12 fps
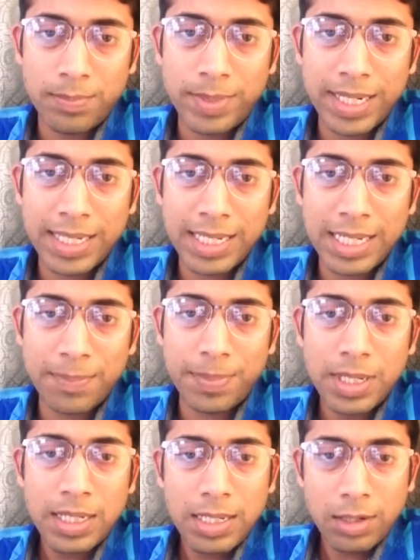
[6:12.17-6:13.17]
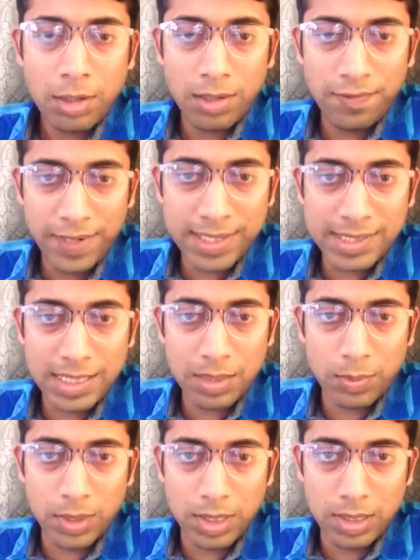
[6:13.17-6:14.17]
bringing up conflicts in
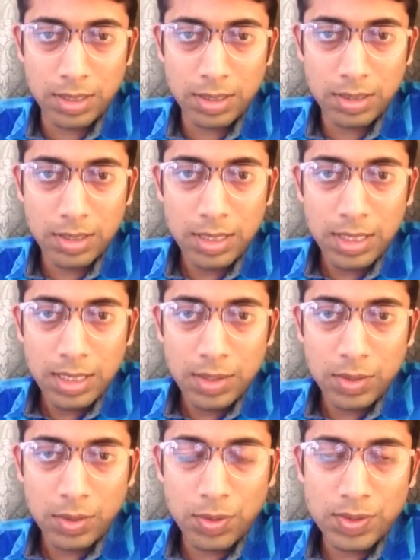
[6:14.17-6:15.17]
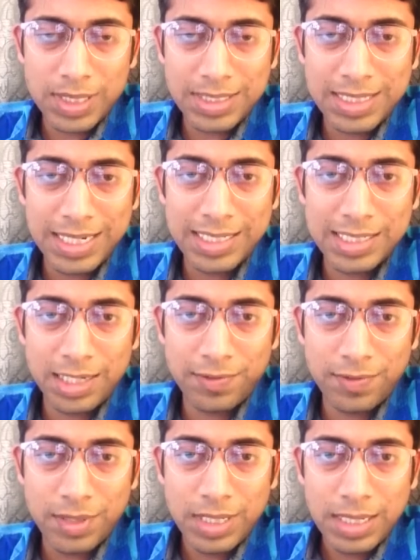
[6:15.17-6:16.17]
the world. So such kinds
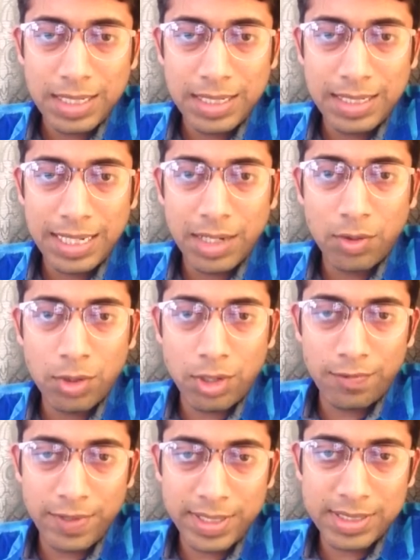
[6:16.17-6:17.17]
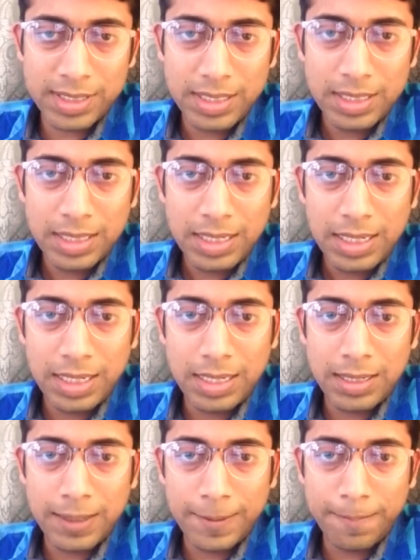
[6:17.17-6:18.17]
of narrow conflicts
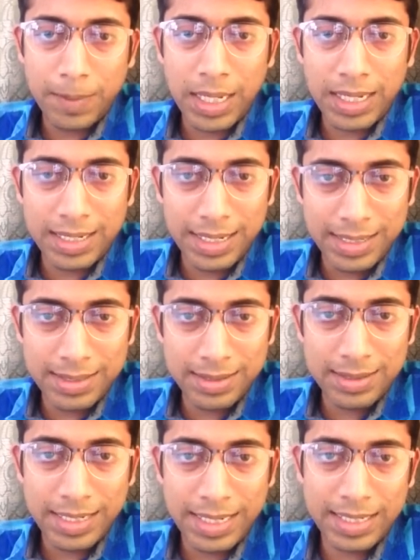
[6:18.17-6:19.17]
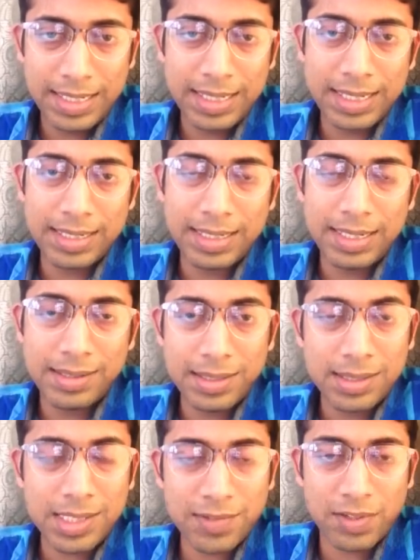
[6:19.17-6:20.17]
are created, and they are in the
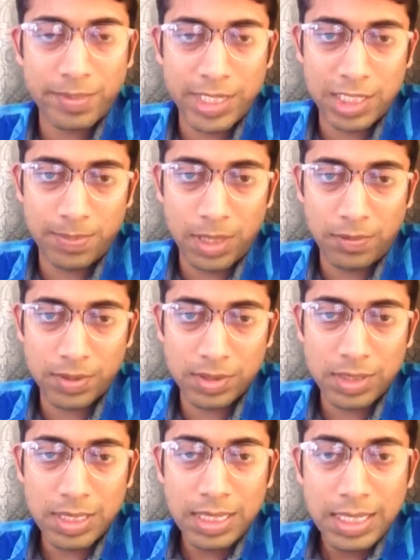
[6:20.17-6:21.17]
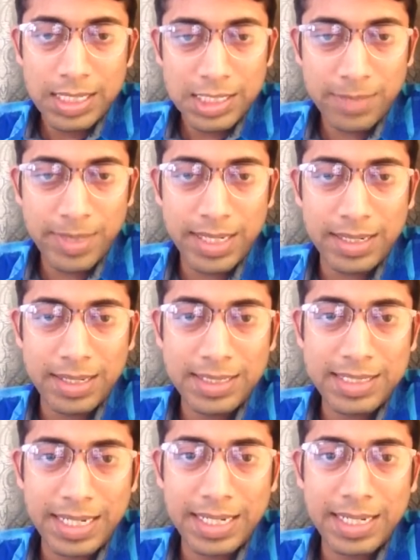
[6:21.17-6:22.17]
interests of the major powers. Similarly,
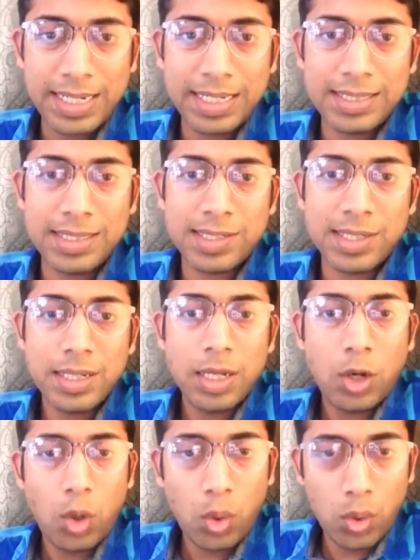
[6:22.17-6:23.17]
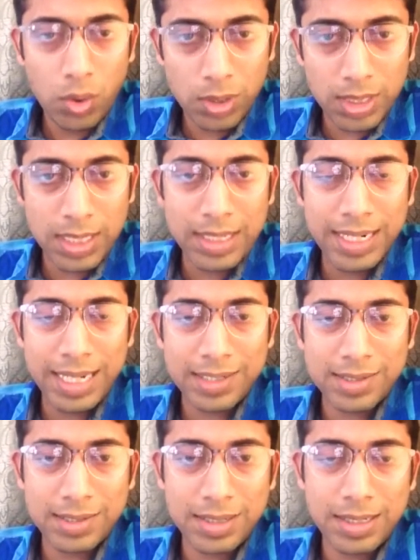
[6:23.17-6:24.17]
China has its own
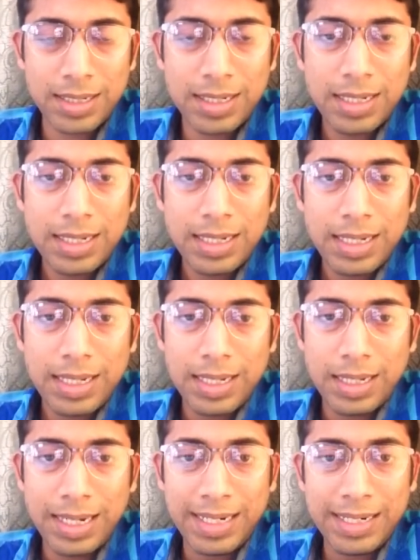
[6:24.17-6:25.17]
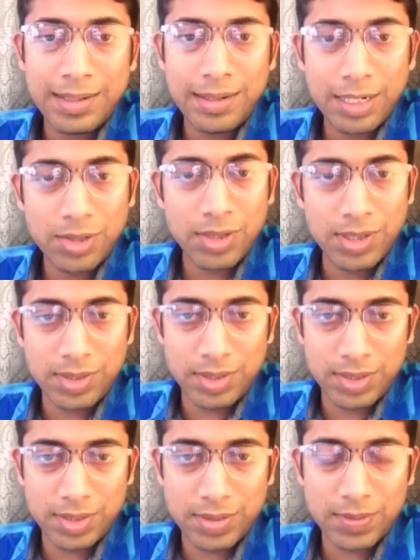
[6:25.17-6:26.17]
national and international
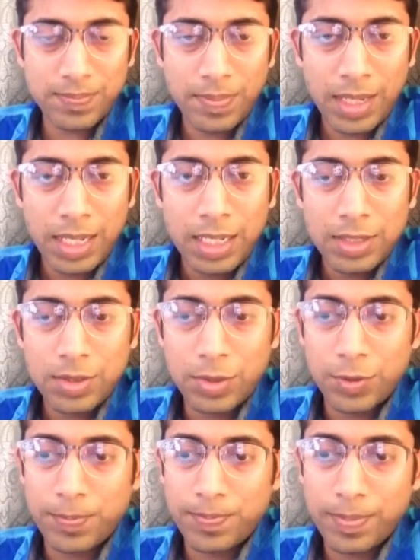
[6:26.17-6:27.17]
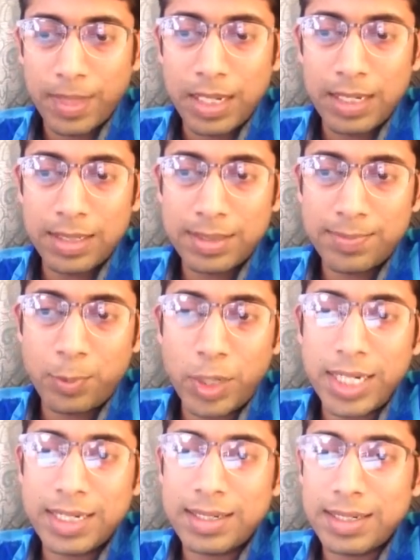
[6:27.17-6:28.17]
interests. So this
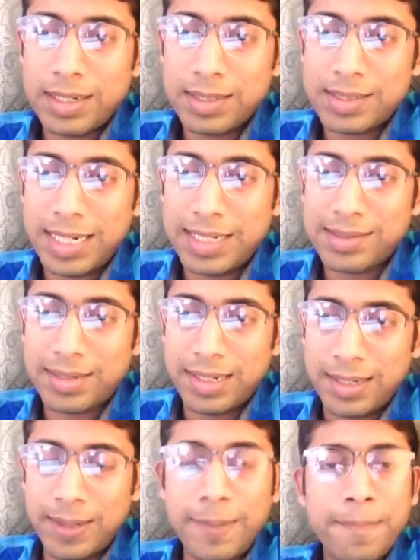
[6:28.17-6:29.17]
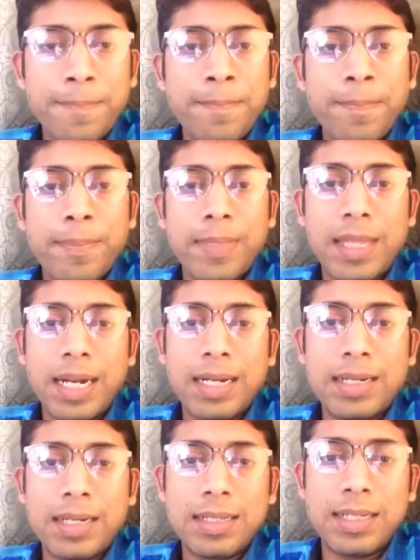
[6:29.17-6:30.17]
point stands clear
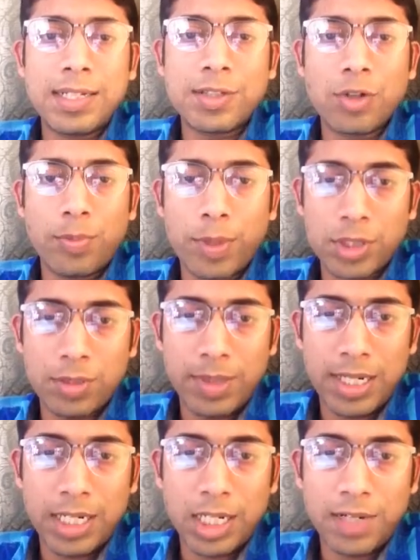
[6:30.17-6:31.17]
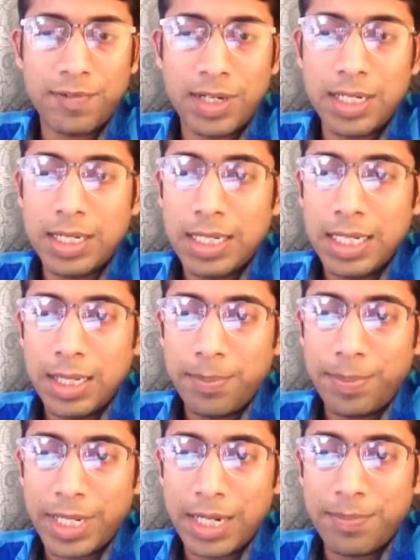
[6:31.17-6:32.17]
that there is no possibility of a
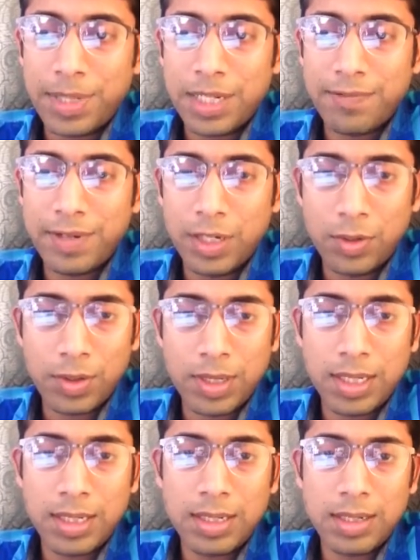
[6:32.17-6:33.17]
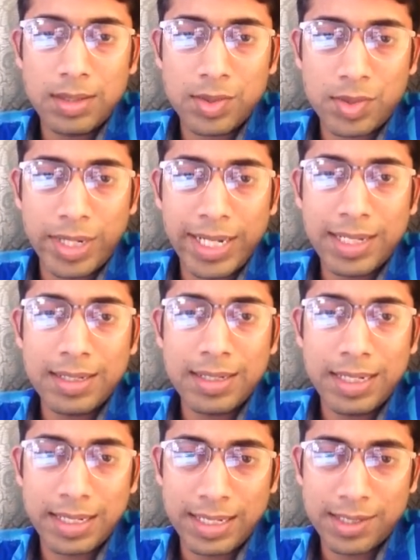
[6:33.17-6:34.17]
preemptive nuclear strike
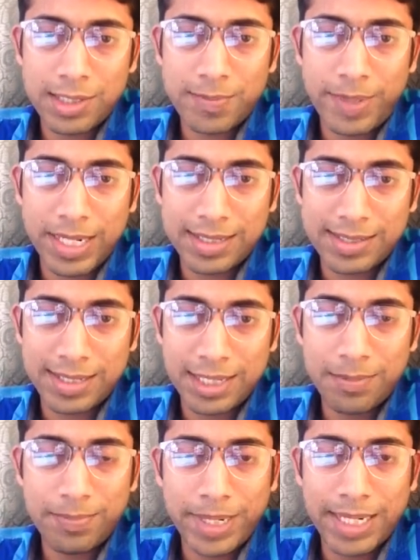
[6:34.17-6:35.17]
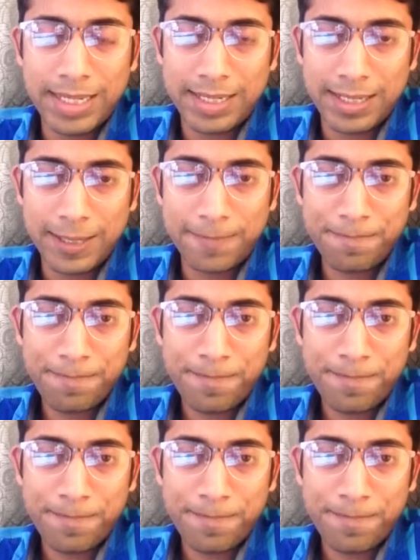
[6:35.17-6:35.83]
against Pakistan by India.